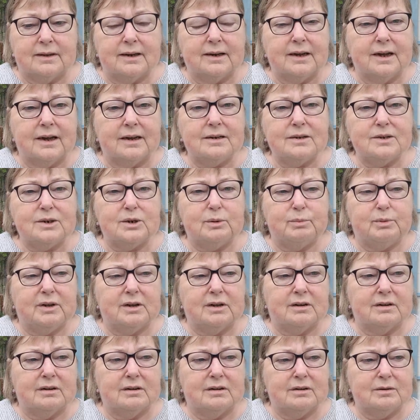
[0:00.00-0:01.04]
case to be
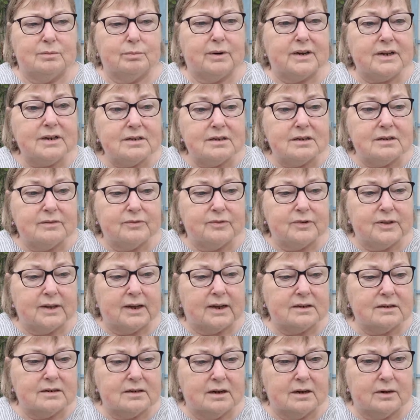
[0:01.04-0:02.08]
heard, waiting for
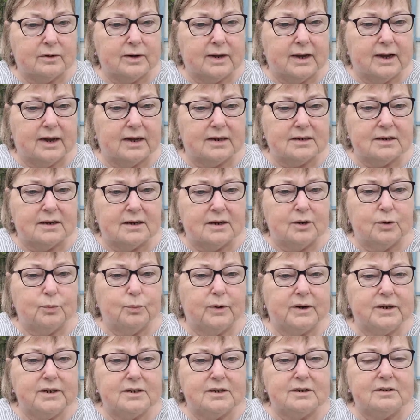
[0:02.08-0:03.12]
that to go ahead,
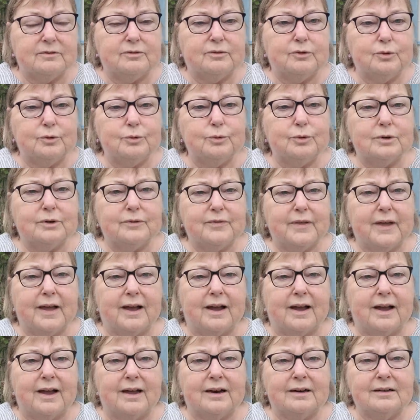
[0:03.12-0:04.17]
waiting for all of
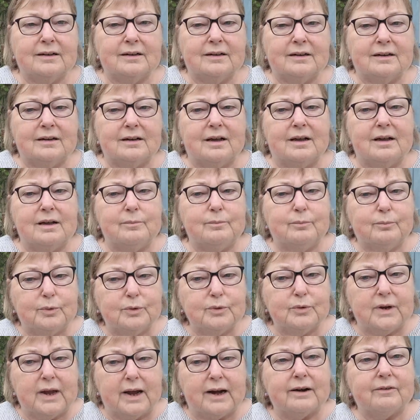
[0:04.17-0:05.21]
that,
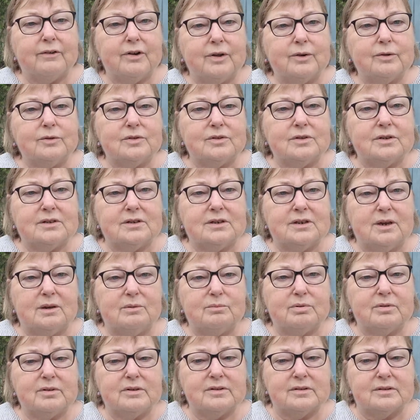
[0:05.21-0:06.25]
will carry on sitting
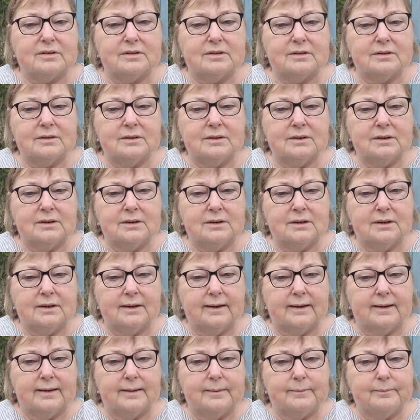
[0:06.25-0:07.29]
in prison.
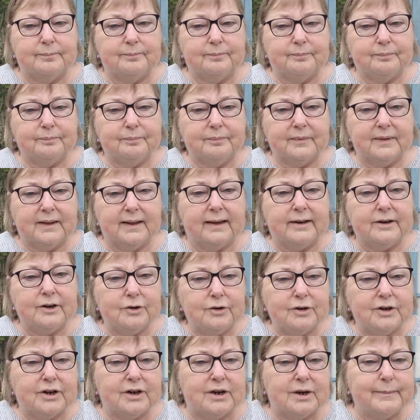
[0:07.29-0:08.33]
And
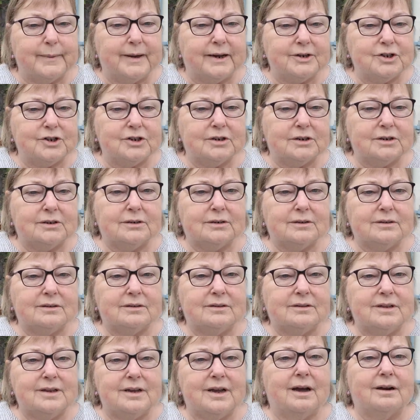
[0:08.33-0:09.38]
you can imagine
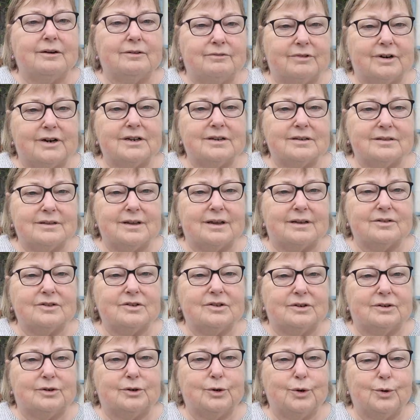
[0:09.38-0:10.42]
the unrest that's
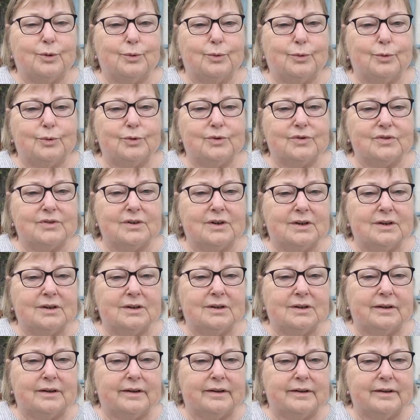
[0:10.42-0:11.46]
going to cause.
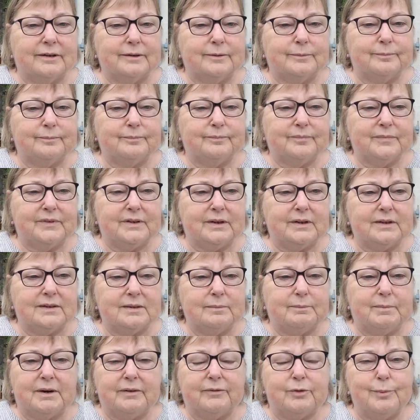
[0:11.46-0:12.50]
It's
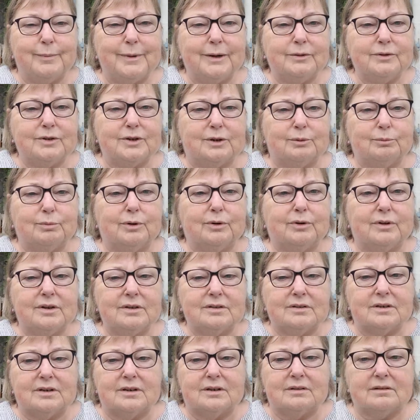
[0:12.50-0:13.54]
a bit of a melting pot,
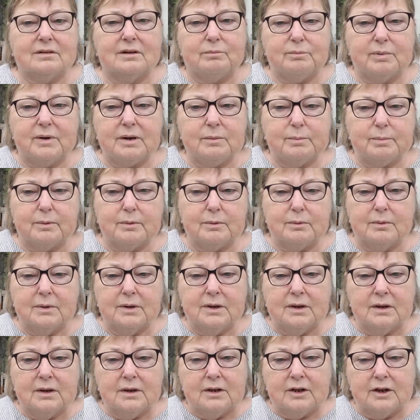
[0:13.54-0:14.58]
isn't it? So people
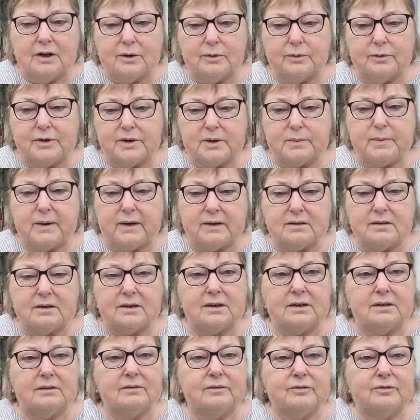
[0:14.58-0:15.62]
who are
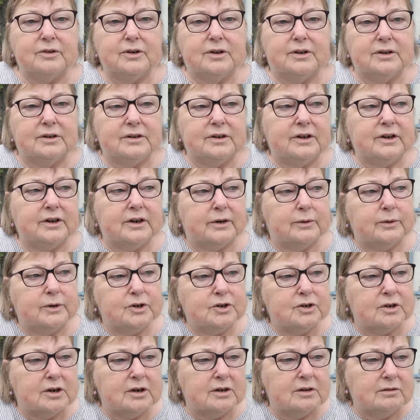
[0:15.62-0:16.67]
expecting for, you know, a
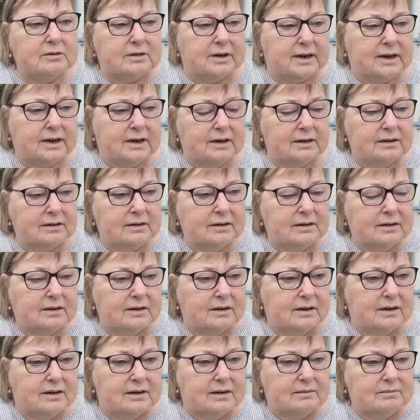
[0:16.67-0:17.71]
trial date
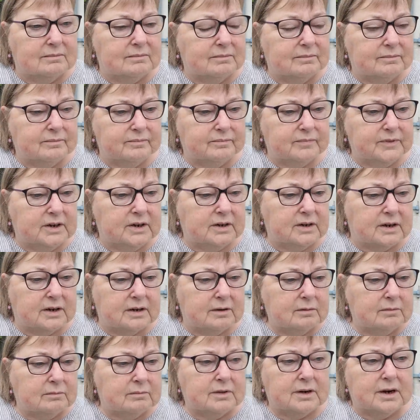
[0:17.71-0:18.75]
you
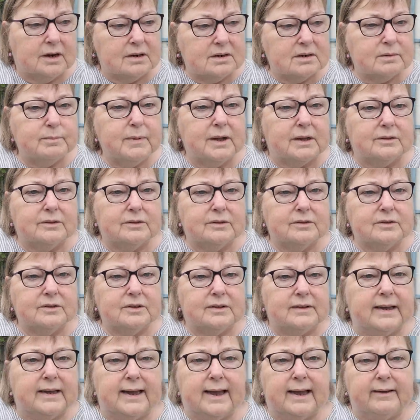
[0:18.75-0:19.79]
know, next month,
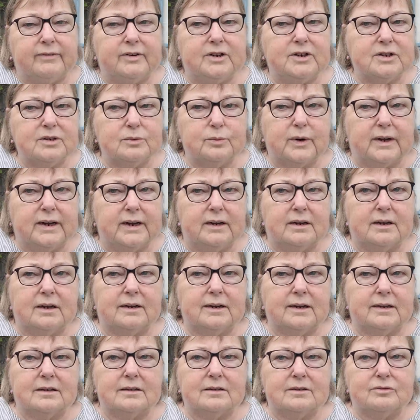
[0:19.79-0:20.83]
they're having to wait
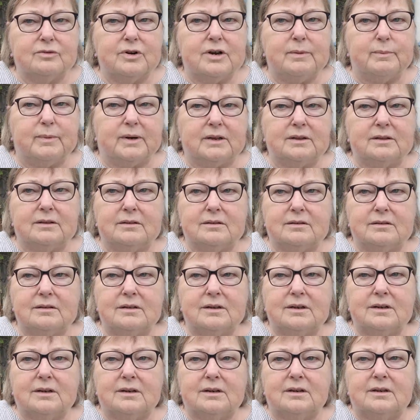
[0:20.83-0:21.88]
another 3 months.
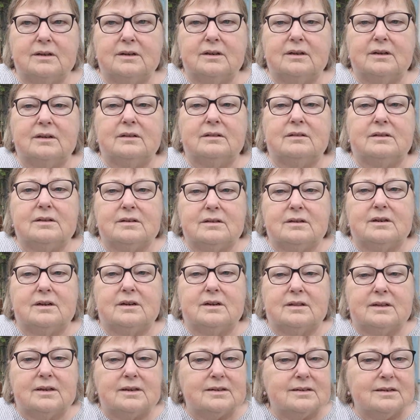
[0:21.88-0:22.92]
It's
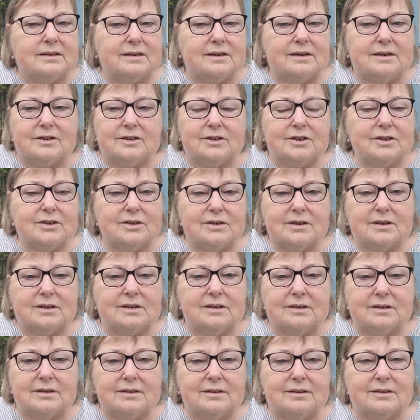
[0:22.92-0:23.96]
not
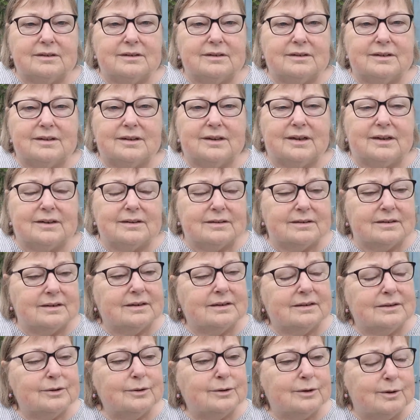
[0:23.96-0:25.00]
a
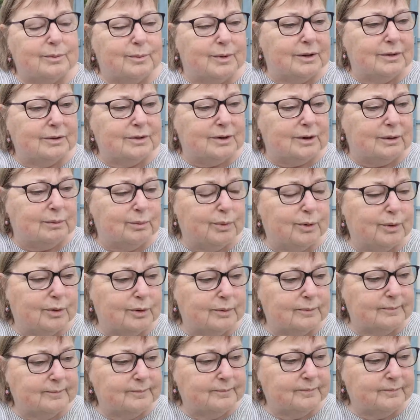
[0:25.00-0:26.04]
melting pot.